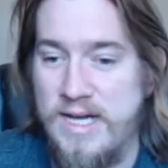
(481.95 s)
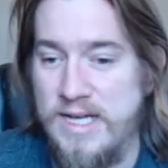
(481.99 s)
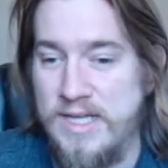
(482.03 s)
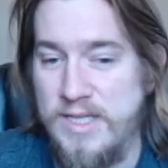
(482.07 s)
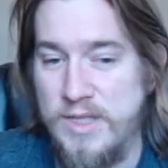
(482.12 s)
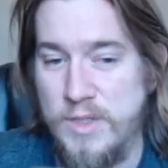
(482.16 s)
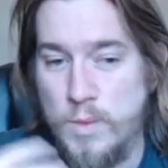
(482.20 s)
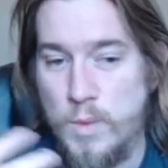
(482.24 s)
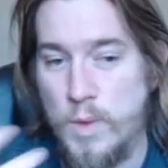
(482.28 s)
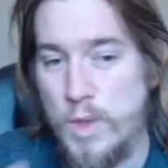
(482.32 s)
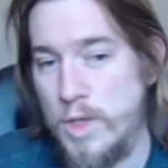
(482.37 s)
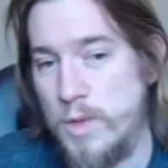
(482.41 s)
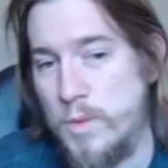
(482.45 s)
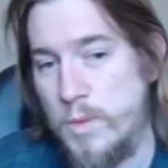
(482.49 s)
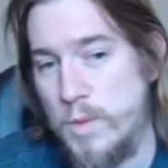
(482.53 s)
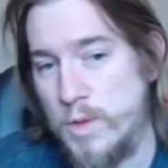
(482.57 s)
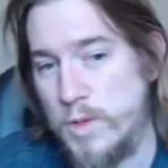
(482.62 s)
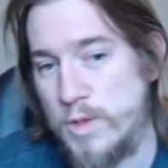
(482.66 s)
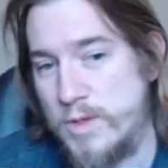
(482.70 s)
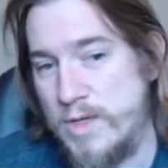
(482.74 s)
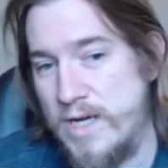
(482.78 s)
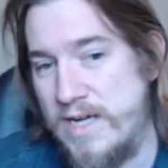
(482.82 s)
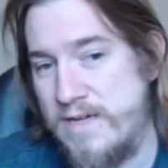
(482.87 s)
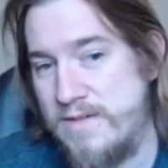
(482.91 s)
In the World of
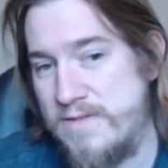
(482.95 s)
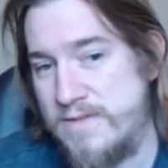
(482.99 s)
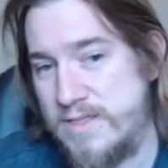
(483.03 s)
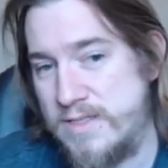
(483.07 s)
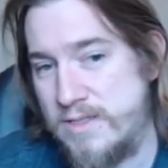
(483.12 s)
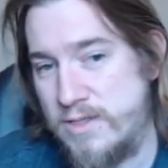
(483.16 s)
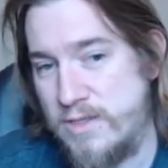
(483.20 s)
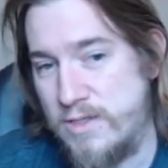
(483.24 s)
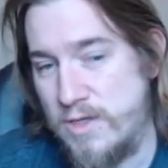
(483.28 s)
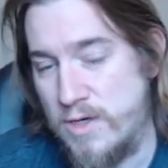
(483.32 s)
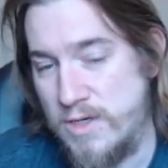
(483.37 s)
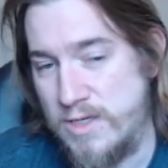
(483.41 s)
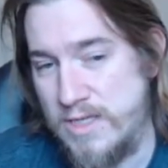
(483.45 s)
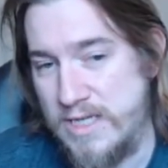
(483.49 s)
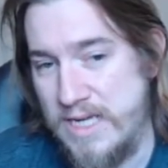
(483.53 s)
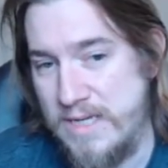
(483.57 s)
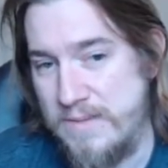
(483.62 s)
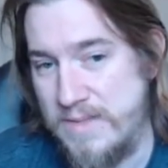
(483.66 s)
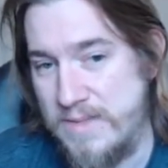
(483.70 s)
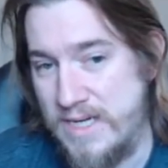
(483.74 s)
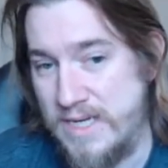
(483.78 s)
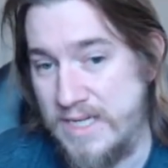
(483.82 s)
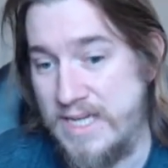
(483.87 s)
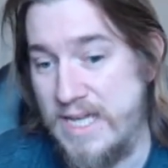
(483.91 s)
Warcraft card
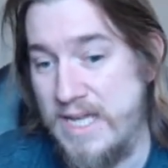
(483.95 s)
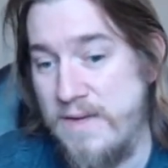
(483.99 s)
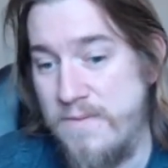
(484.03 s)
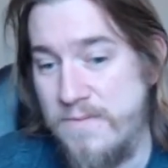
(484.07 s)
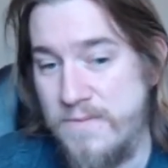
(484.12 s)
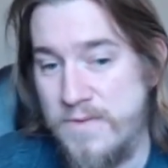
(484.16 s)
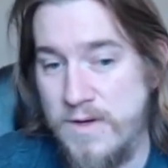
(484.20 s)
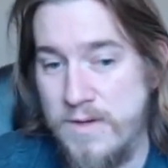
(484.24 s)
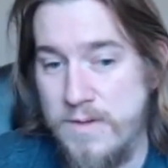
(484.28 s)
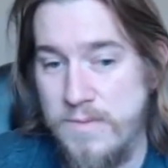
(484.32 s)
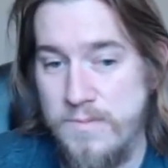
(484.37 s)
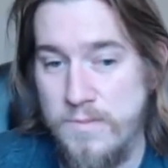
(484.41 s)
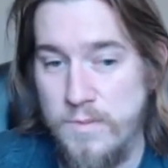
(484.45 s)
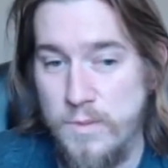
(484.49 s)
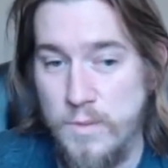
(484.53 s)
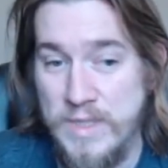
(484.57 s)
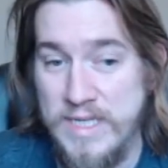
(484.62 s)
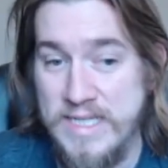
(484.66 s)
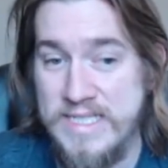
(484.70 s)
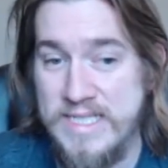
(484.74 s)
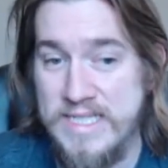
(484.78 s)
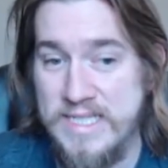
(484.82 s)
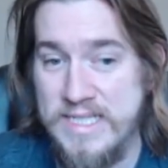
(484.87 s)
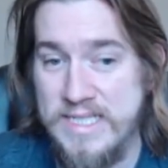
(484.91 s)
game that I came from,
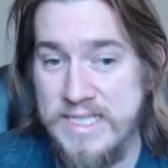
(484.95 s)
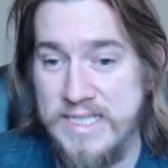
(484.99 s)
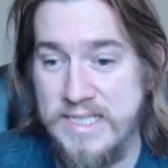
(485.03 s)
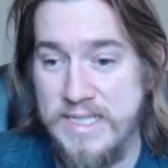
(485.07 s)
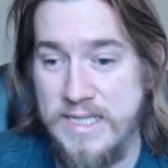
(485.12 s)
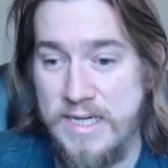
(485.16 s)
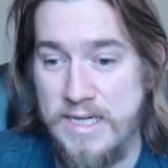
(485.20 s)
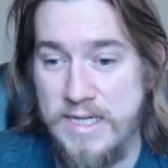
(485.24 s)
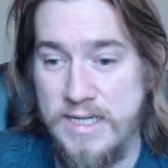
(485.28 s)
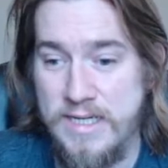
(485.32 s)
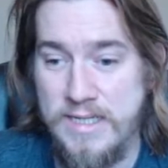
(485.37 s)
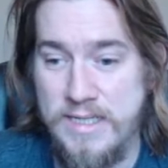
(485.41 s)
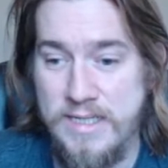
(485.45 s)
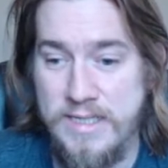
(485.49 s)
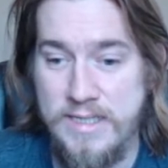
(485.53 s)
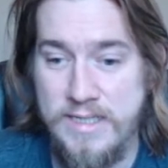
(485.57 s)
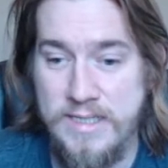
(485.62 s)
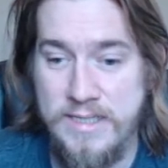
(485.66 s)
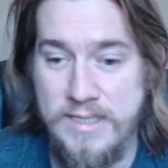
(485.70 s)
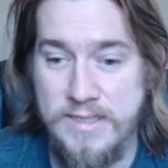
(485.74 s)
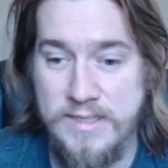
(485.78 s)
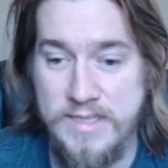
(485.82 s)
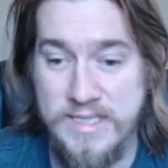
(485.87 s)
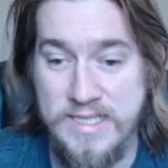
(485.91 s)
we did
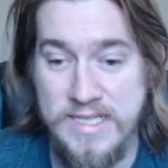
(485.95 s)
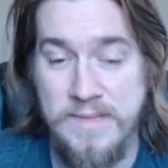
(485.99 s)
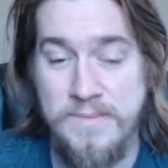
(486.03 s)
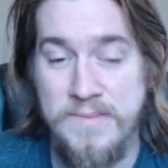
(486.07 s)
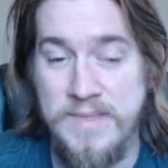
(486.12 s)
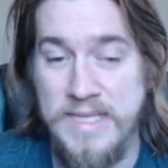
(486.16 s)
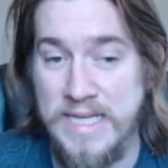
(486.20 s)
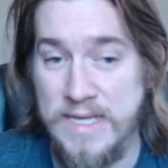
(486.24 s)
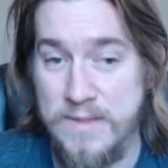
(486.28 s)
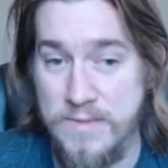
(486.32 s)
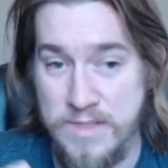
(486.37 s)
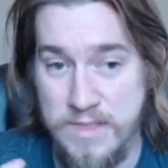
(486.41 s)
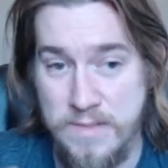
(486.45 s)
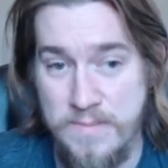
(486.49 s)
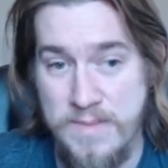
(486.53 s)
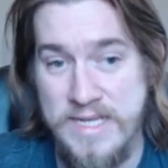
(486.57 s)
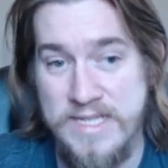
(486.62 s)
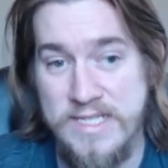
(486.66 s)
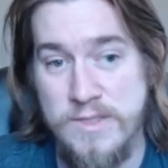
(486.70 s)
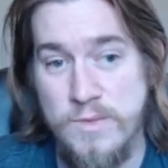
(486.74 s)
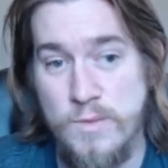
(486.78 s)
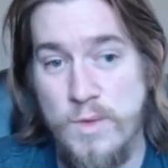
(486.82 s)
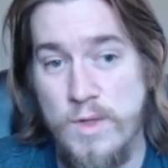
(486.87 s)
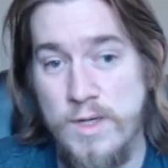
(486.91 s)
the same thing. It was a
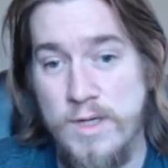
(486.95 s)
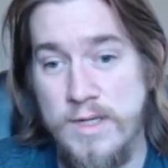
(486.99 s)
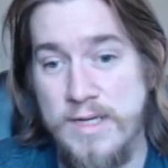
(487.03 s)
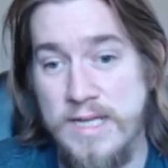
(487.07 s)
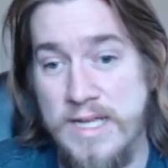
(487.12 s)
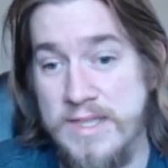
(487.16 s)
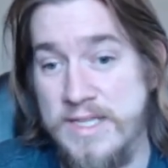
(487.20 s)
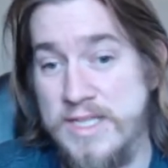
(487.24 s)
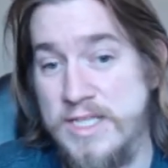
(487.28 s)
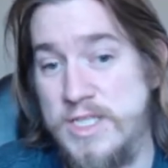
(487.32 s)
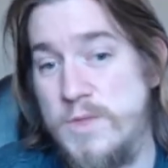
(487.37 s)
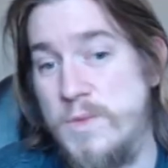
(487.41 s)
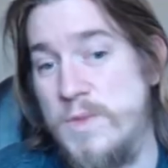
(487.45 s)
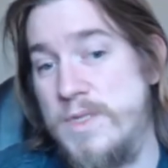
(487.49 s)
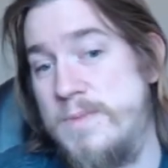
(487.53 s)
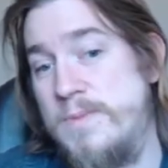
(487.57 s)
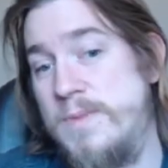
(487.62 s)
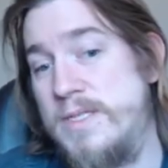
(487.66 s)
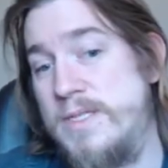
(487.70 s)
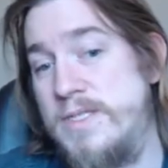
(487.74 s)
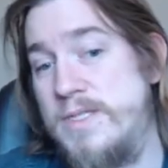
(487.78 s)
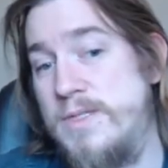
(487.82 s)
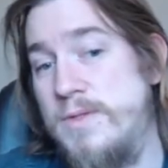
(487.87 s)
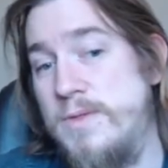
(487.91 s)
best of 1 and then Swiss
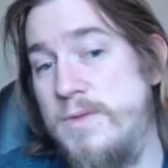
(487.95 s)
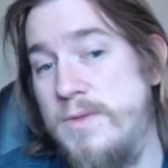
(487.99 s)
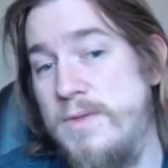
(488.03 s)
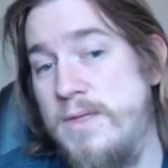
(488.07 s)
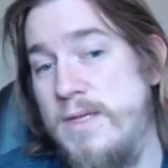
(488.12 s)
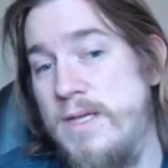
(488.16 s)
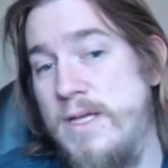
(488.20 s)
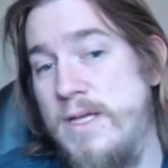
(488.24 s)
plus 2.